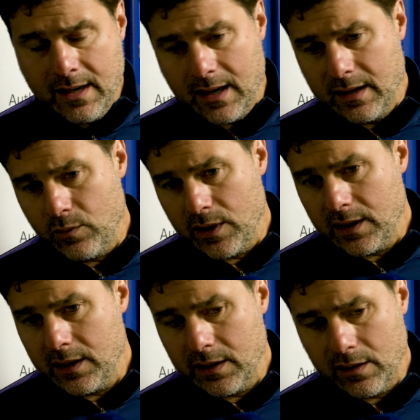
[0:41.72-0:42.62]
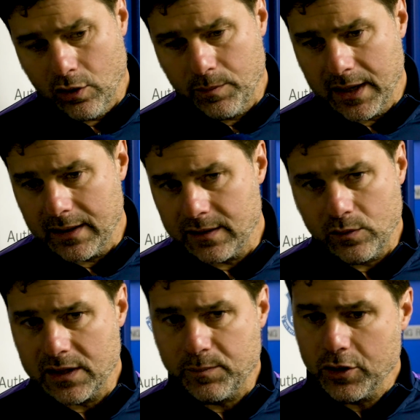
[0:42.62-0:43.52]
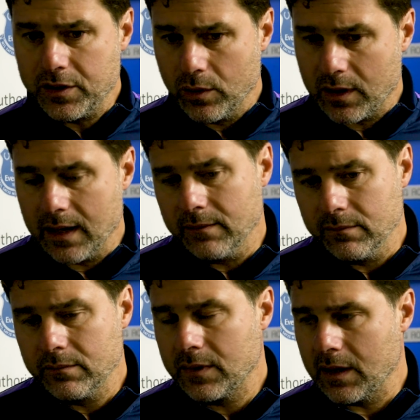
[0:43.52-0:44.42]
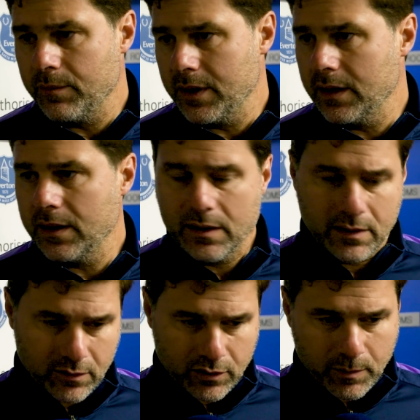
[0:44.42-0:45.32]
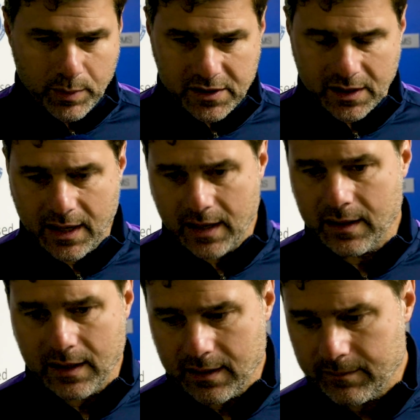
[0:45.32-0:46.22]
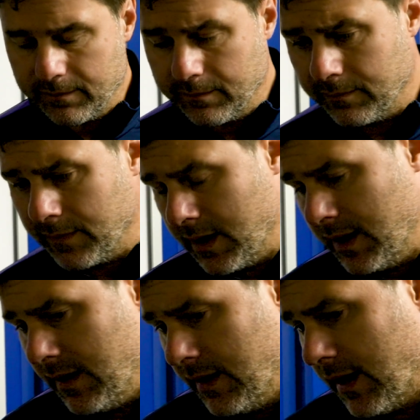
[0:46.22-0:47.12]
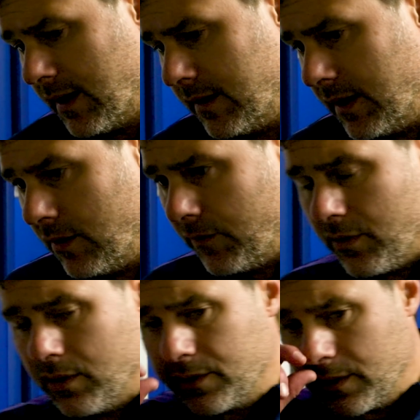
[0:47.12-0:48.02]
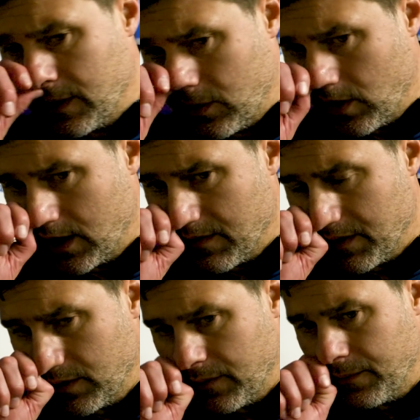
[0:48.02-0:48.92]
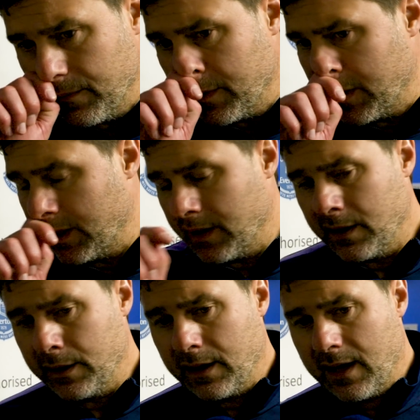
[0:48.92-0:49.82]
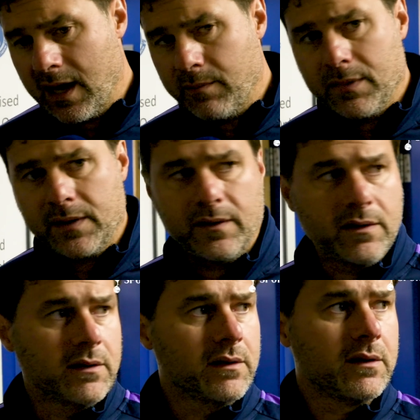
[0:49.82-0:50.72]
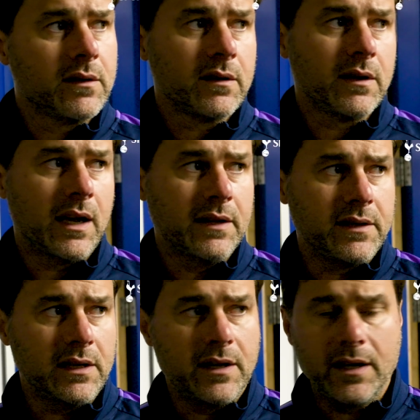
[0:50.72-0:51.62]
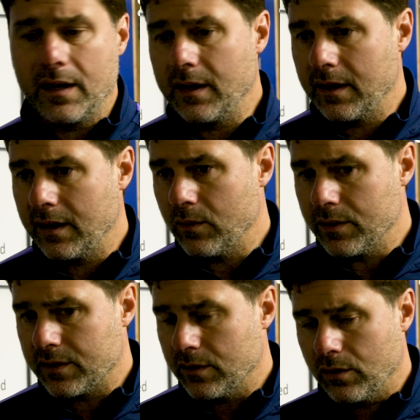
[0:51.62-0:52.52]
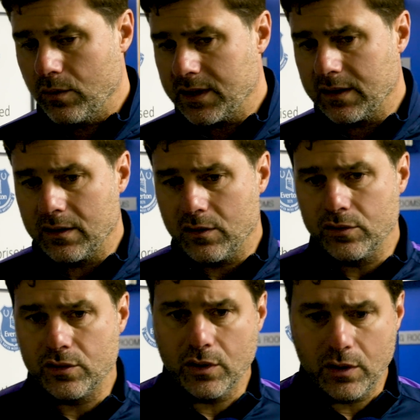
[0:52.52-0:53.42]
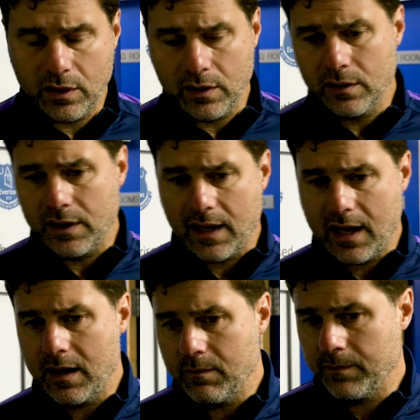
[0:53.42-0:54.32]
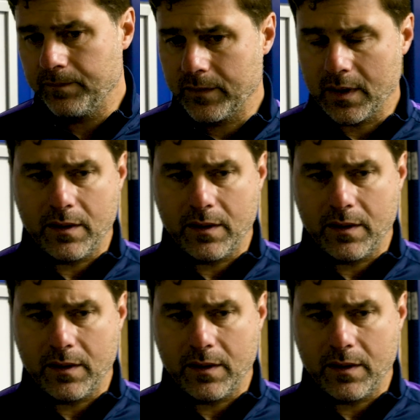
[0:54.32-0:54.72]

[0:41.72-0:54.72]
And we hope that as soon as possible can, can be on the pitch again. Um, and then, of course, uh, talking about the, the, the game, I think until there uh, was always under control the game.